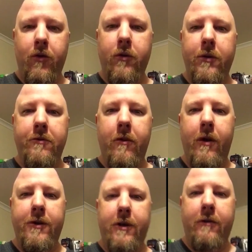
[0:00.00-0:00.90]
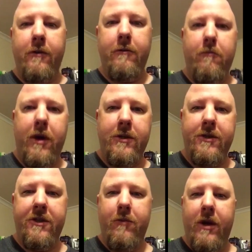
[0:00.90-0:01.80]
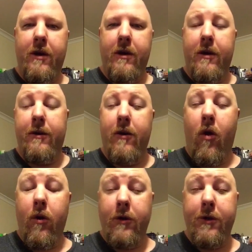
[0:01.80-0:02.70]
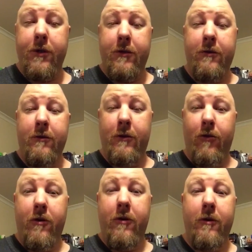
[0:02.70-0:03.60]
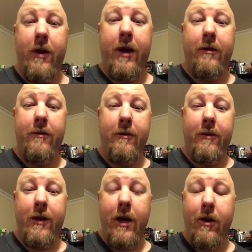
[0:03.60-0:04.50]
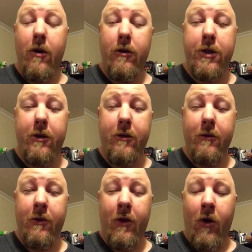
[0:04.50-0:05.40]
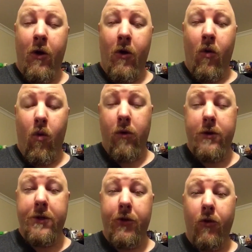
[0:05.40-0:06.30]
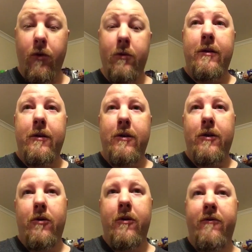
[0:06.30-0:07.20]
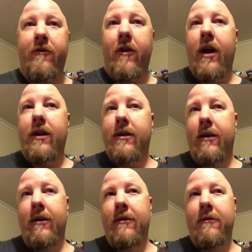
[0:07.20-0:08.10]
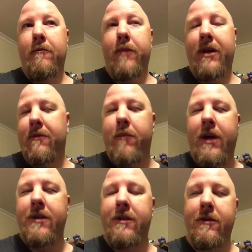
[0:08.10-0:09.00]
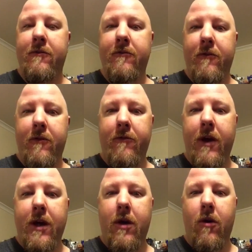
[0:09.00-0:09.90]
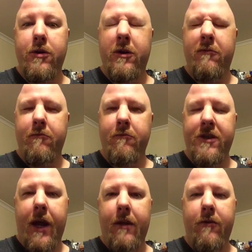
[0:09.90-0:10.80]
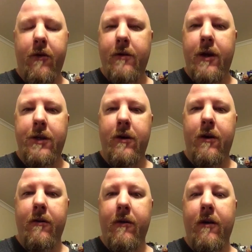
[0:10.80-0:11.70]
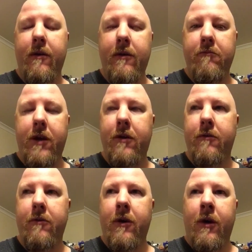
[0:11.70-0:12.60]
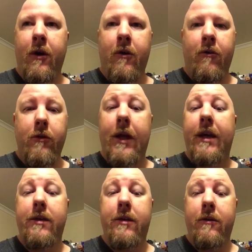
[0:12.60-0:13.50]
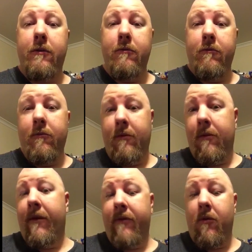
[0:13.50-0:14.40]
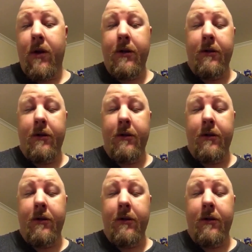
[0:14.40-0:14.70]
Dorkness Rising means to me an honest look at geek culture, warts and all. You can find bits and pieces of geek culture scattered throughout the entire thing that, you know, relate to everyone.